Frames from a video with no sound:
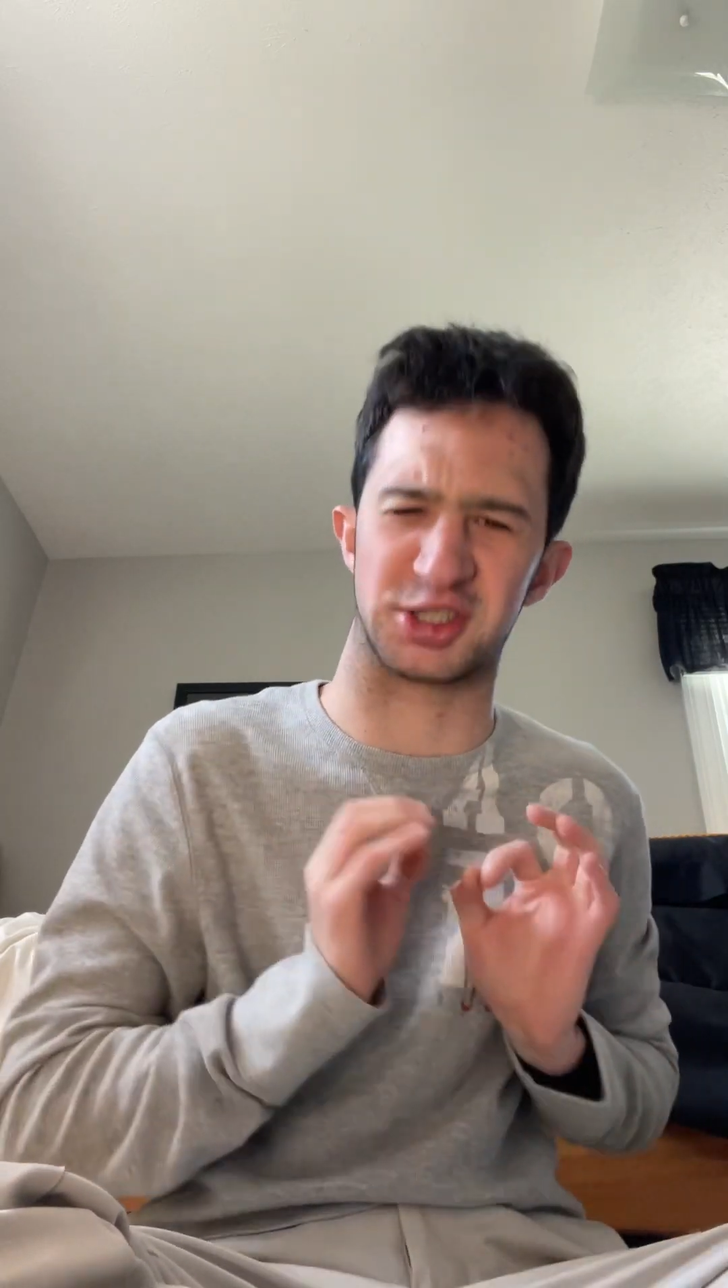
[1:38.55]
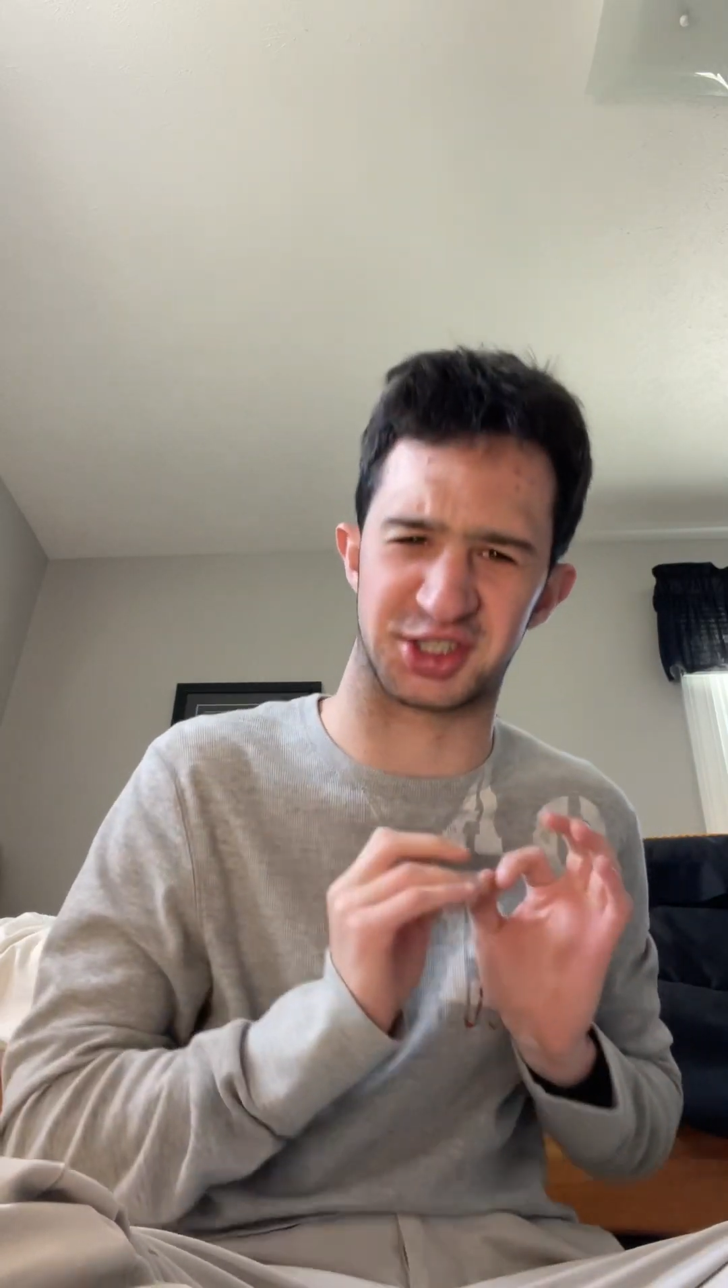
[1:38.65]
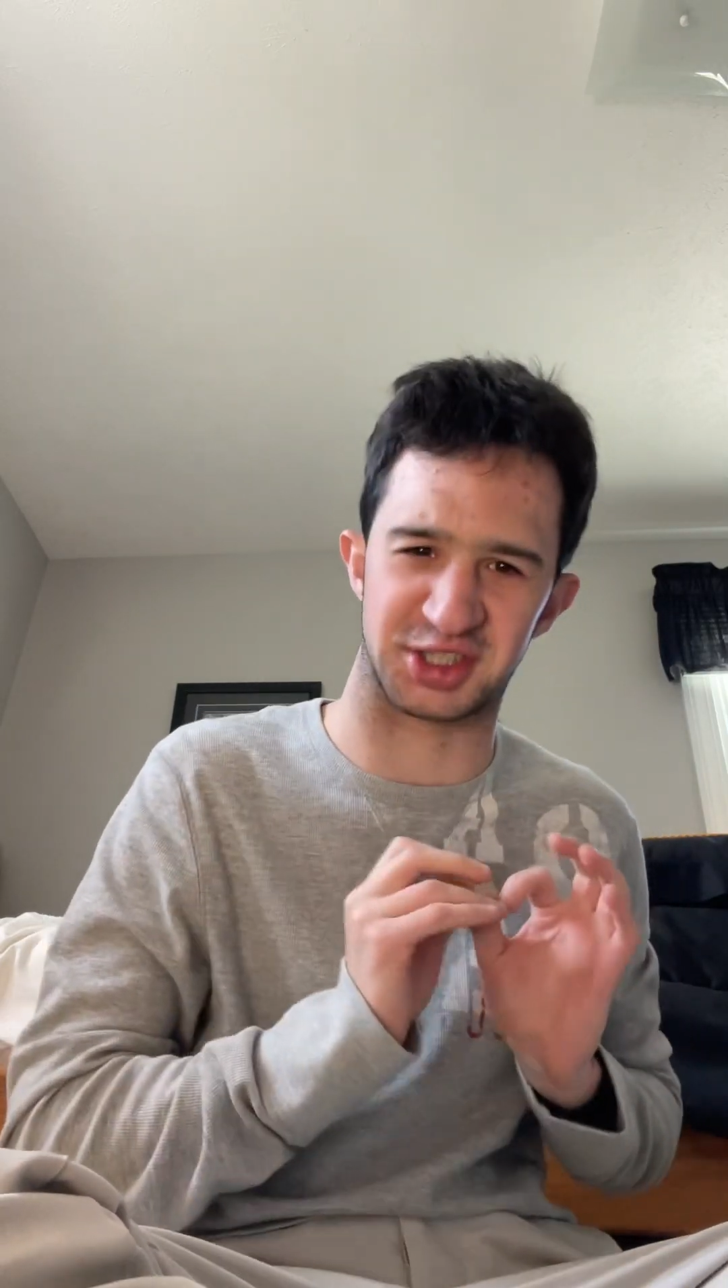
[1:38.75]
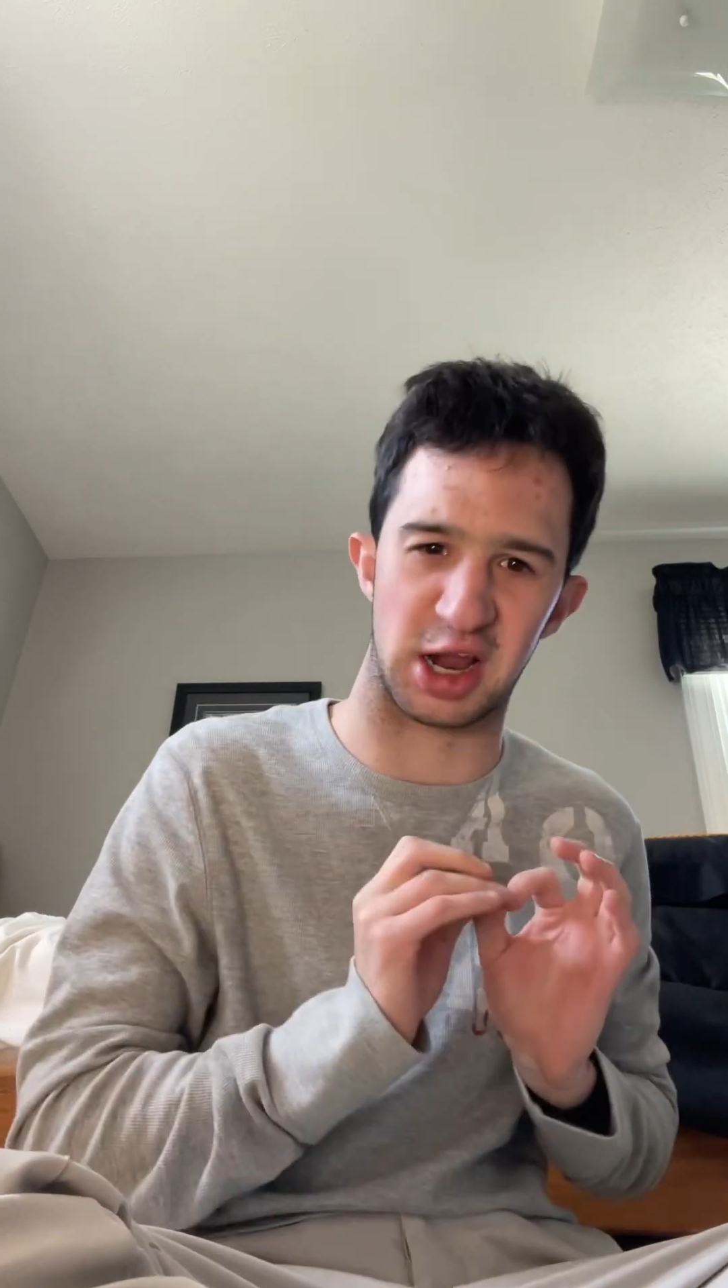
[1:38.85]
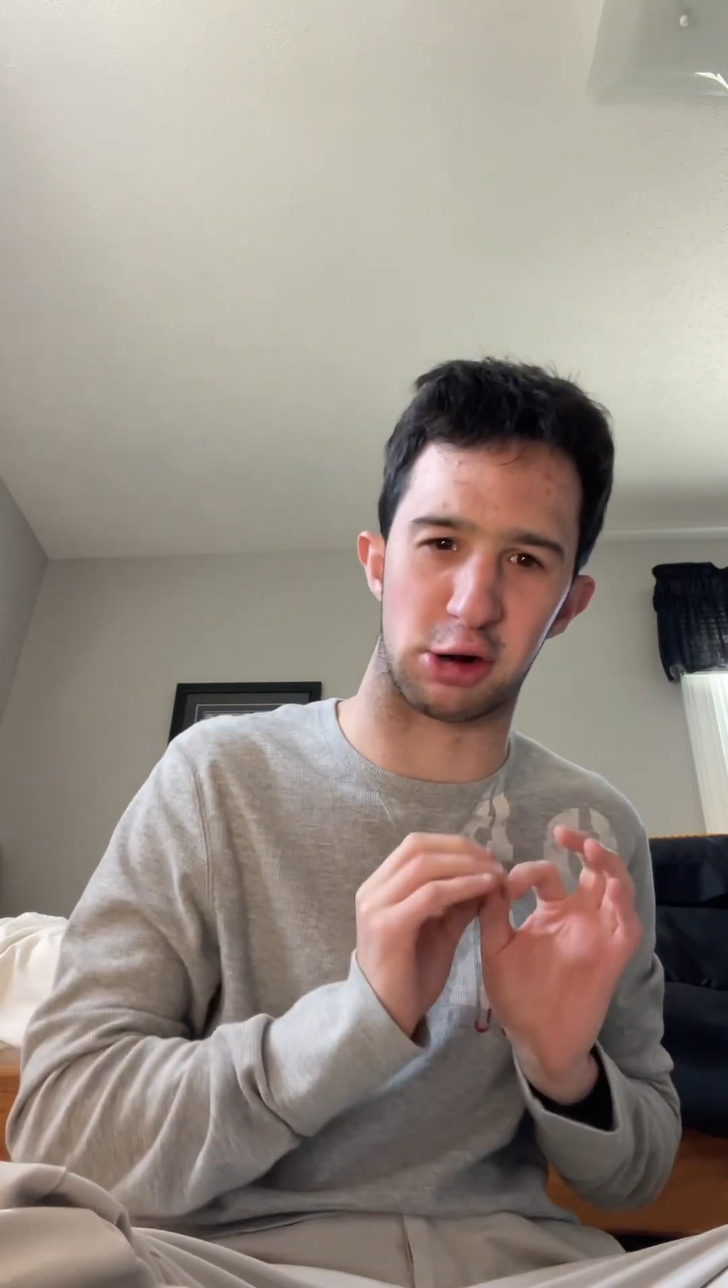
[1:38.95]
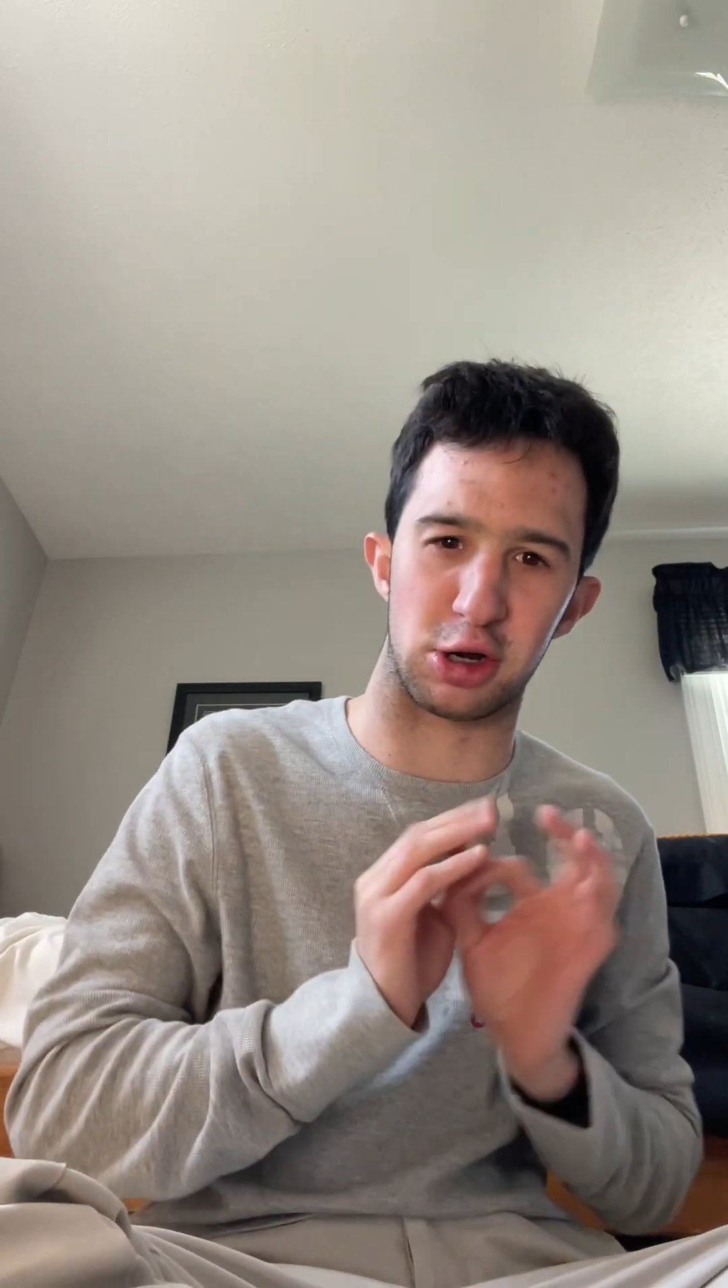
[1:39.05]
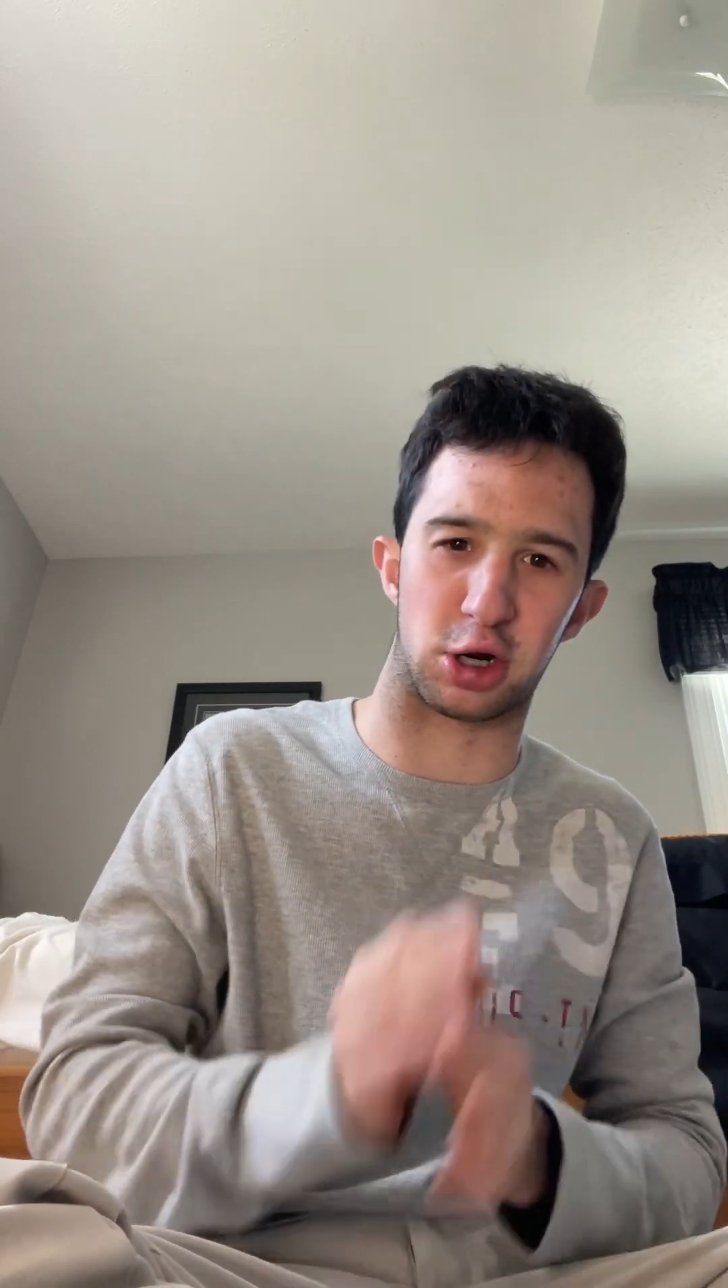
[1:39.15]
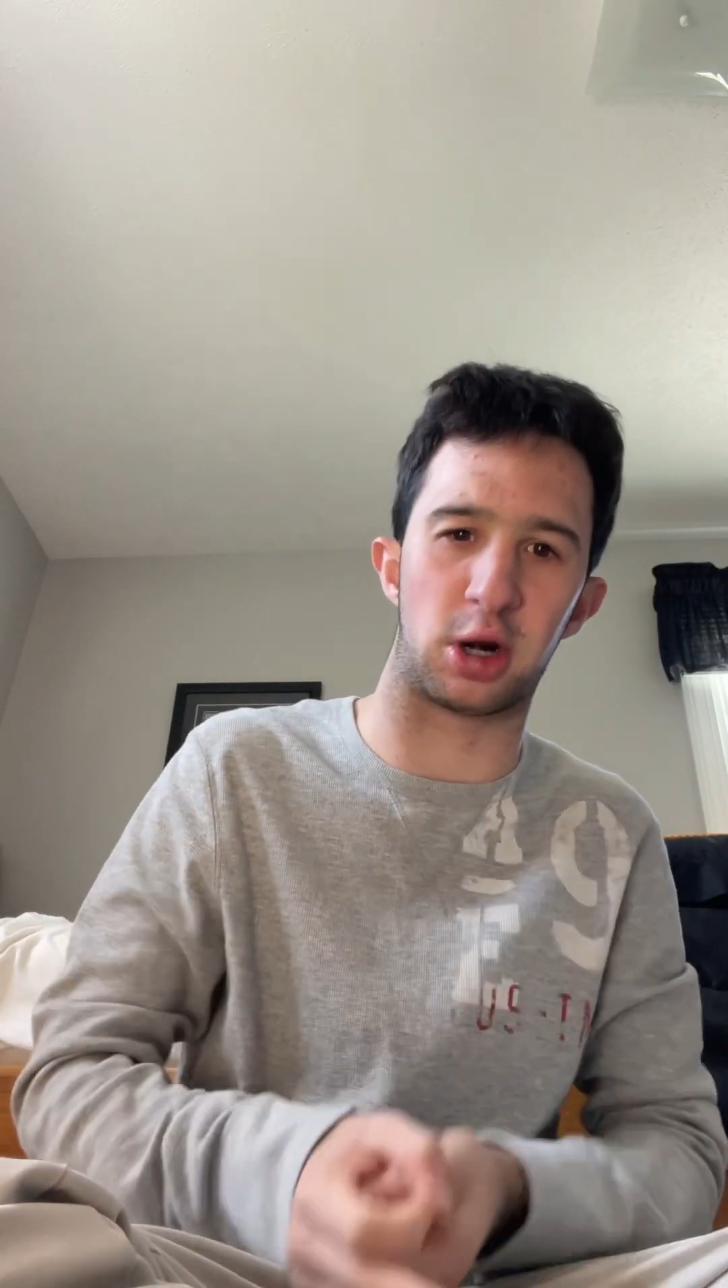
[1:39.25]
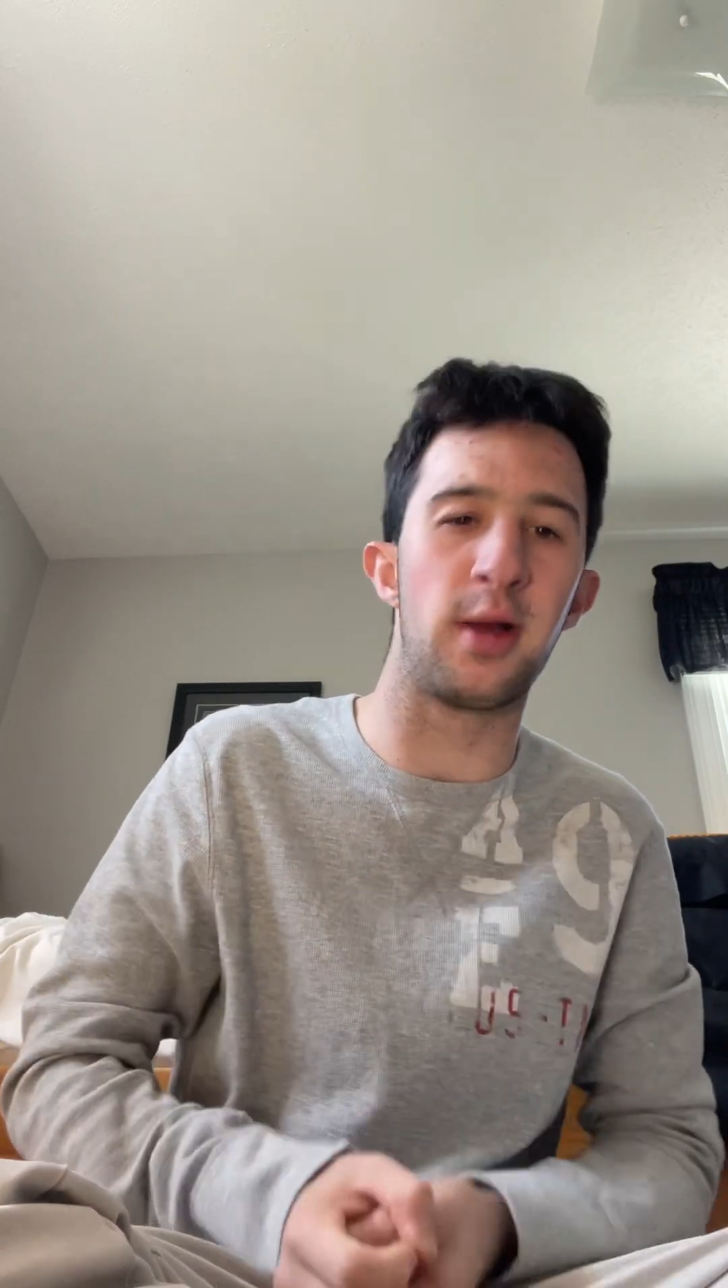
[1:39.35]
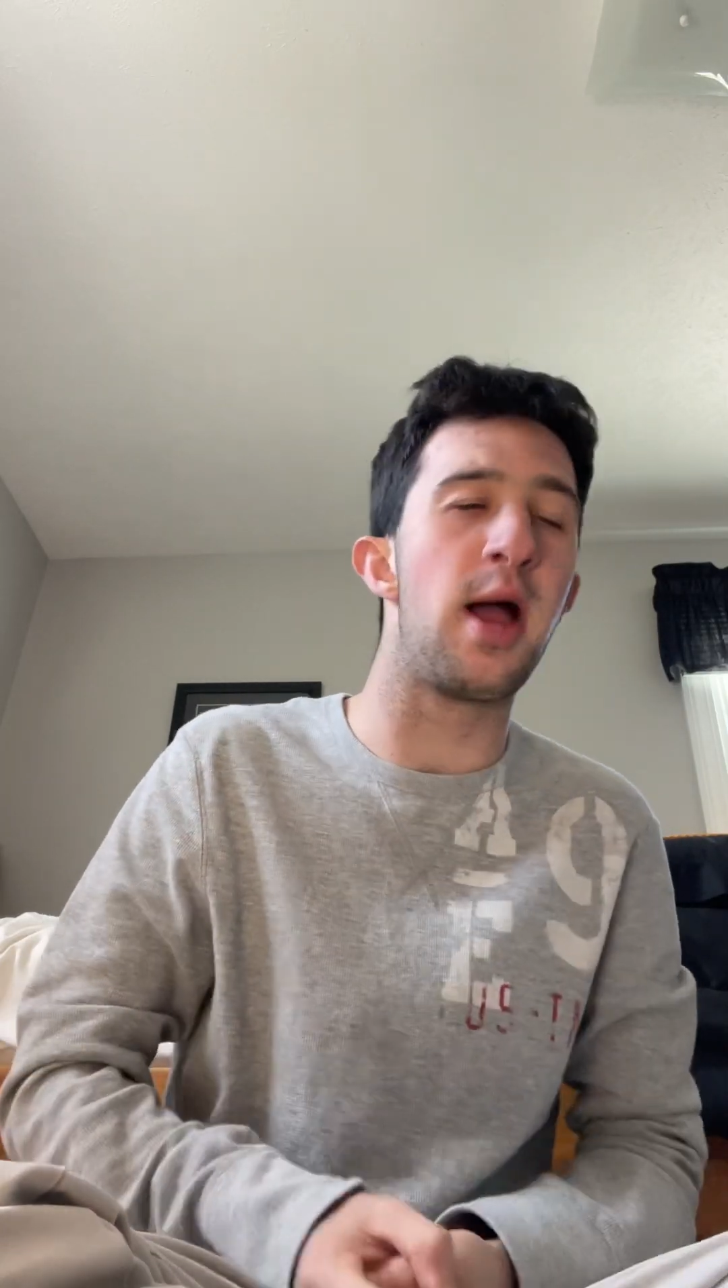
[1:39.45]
scarier.